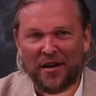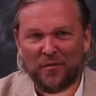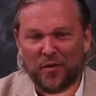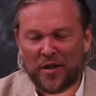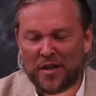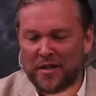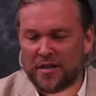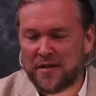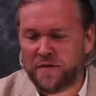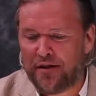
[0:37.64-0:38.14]

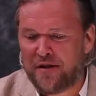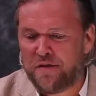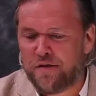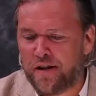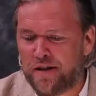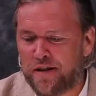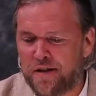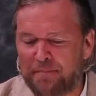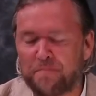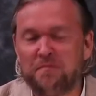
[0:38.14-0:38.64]
which is a very
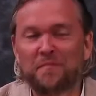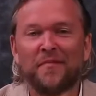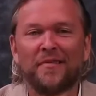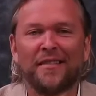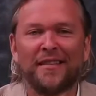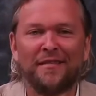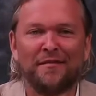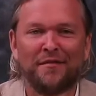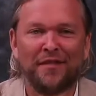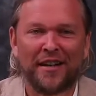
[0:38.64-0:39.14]

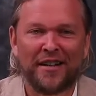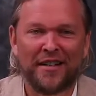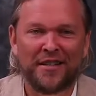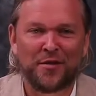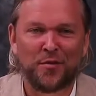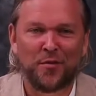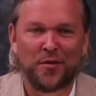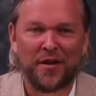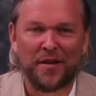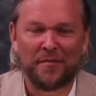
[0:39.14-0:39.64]
funny
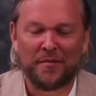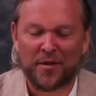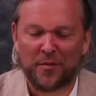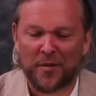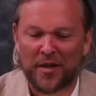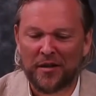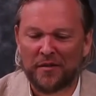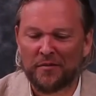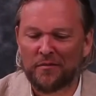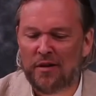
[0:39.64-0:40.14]
story. So
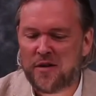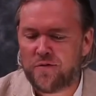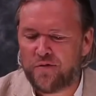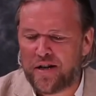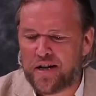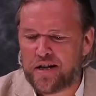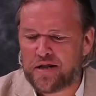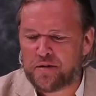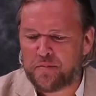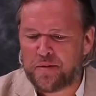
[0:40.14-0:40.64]
we're
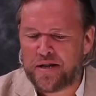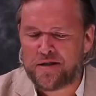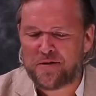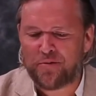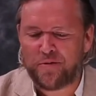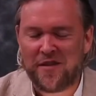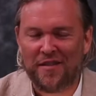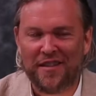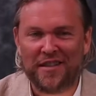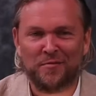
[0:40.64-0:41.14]
drinking some
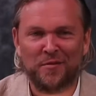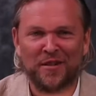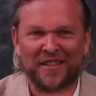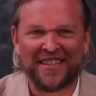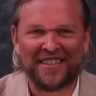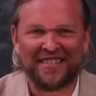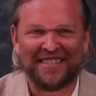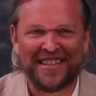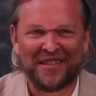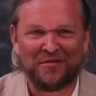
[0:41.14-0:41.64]
history in this
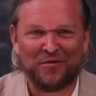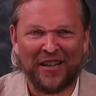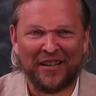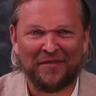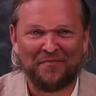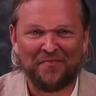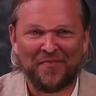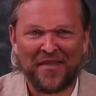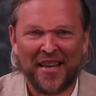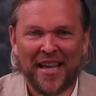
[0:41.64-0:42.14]
one as
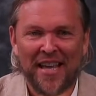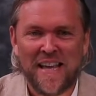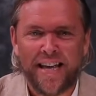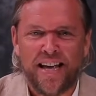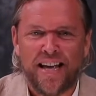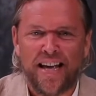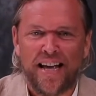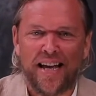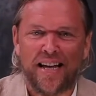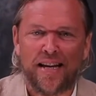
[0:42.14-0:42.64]
well.
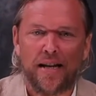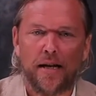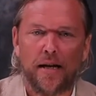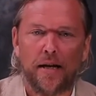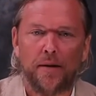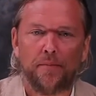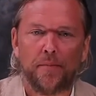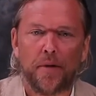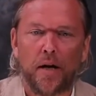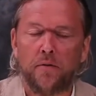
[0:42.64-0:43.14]
And
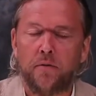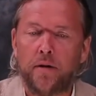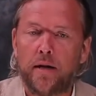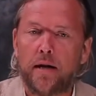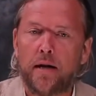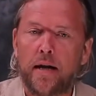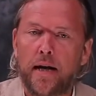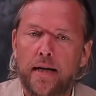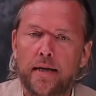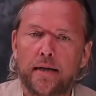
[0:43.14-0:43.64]
I
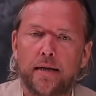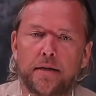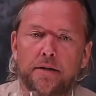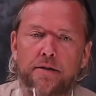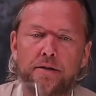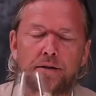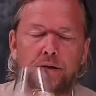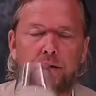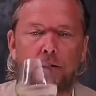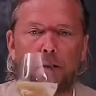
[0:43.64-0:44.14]
really like
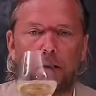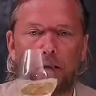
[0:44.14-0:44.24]
this